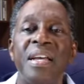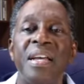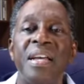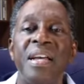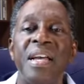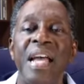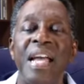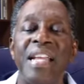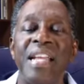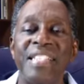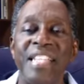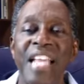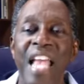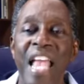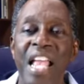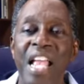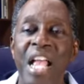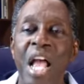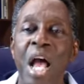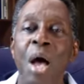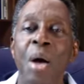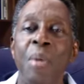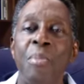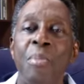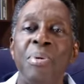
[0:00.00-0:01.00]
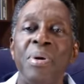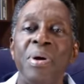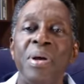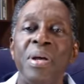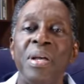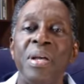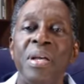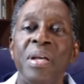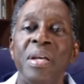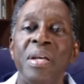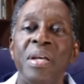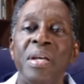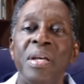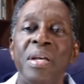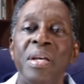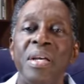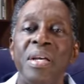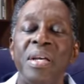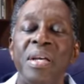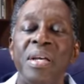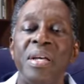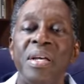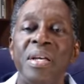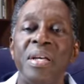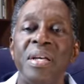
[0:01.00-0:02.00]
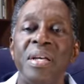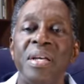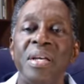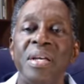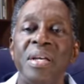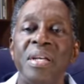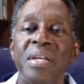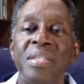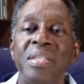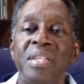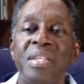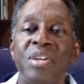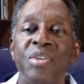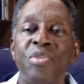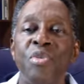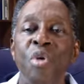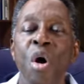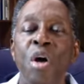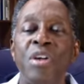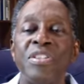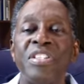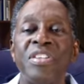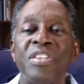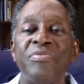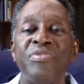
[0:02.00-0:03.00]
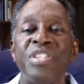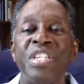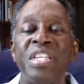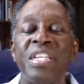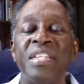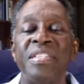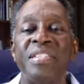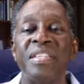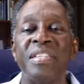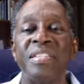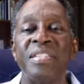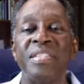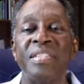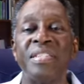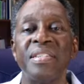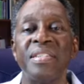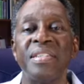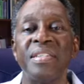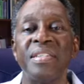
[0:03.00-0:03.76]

and take up the cross of Jesus.